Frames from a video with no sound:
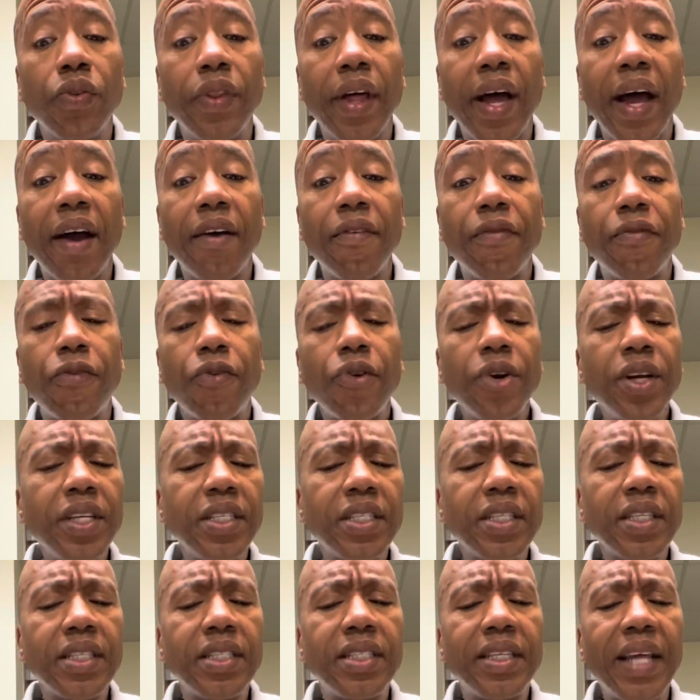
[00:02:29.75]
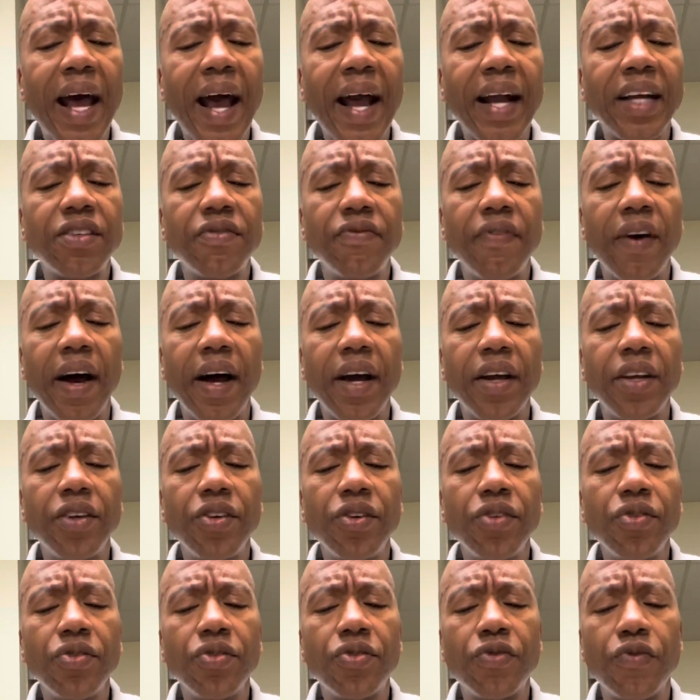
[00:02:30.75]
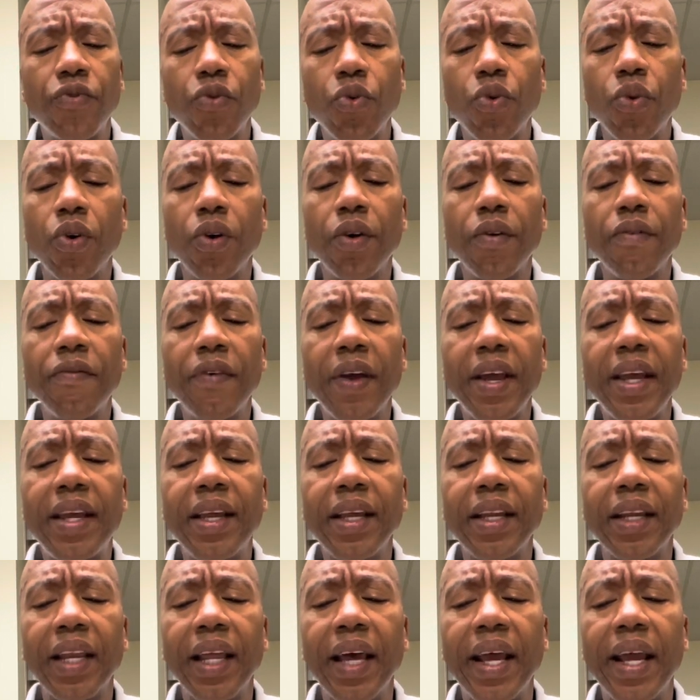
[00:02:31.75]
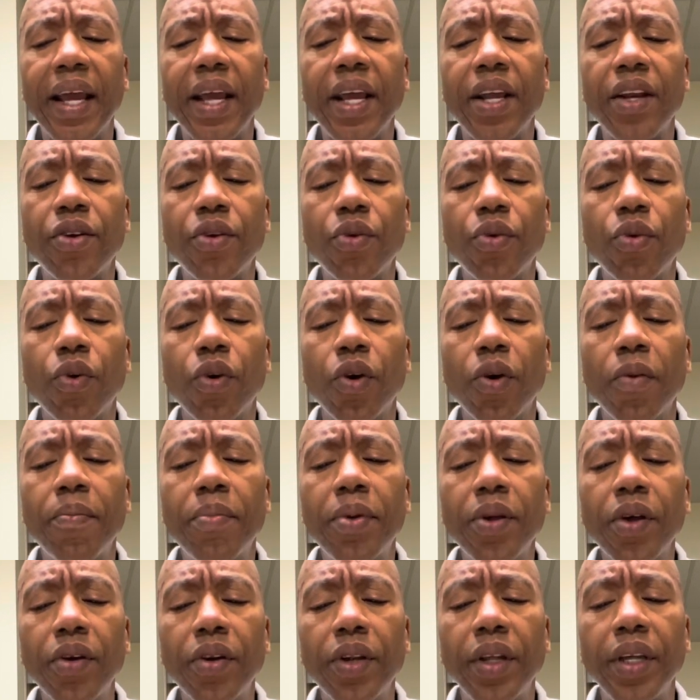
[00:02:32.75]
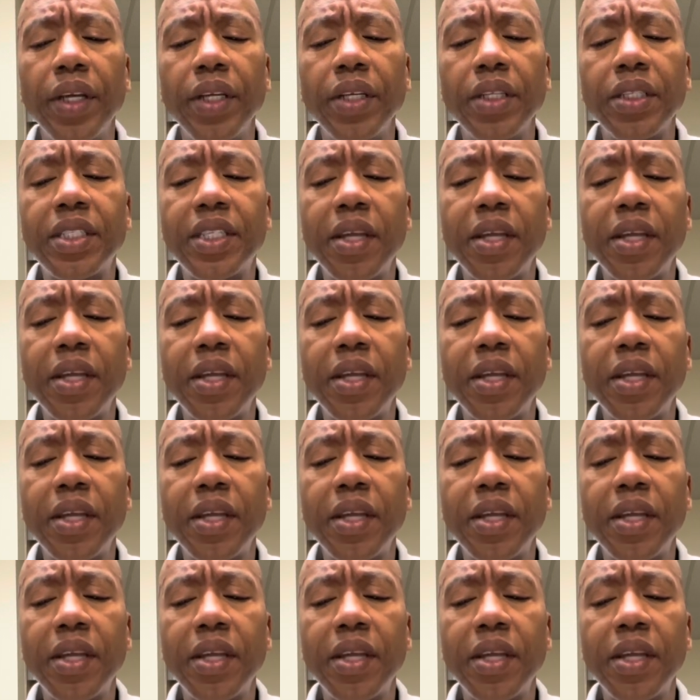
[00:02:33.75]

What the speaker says: that freezes tax values for vacant land or buildings,